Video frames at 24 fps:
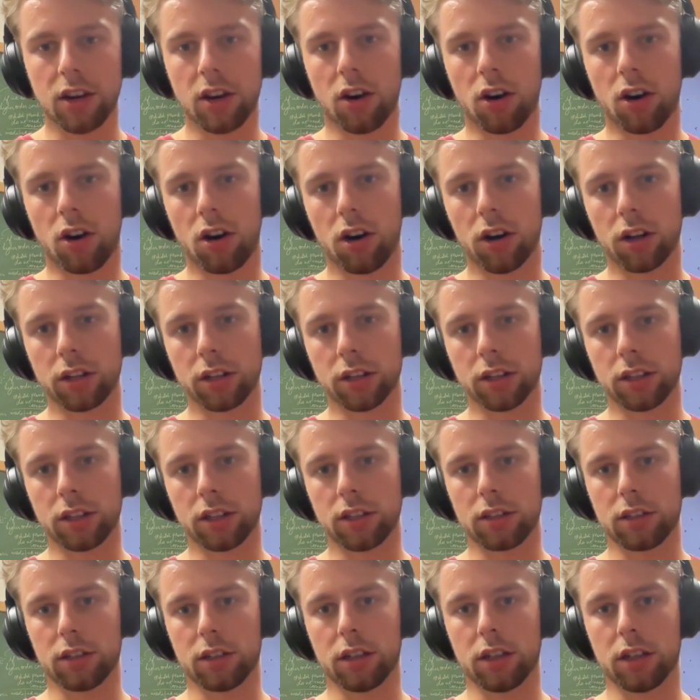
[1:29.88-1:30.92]
on
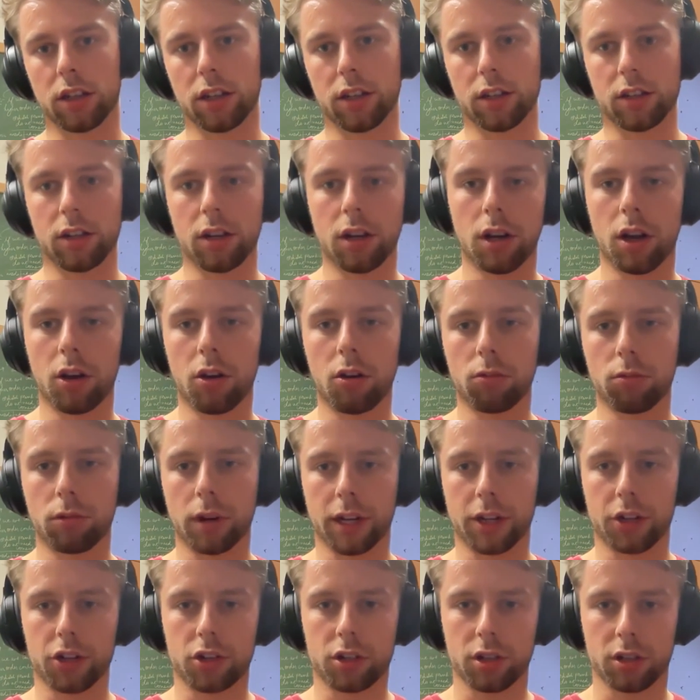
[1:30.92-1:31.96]
the low
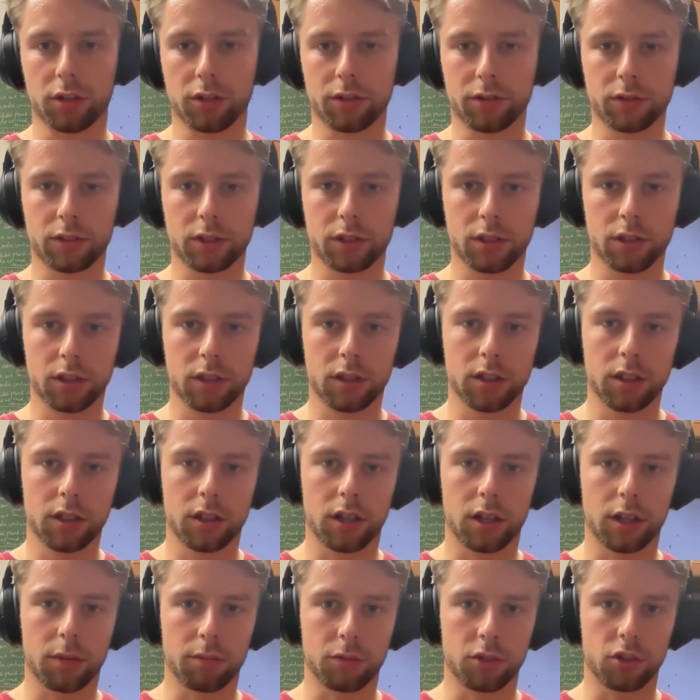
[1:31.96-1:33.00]
redshift
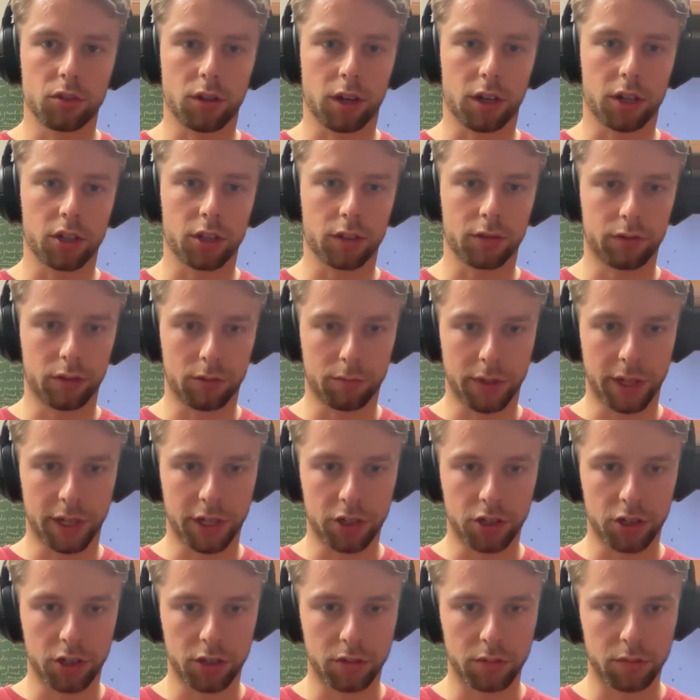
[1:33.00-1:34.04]
structure
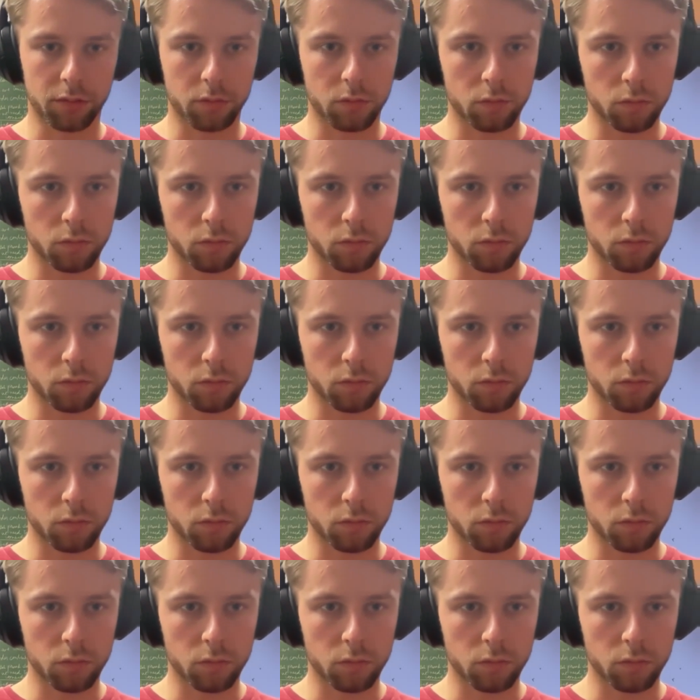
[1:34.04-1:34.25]
formation.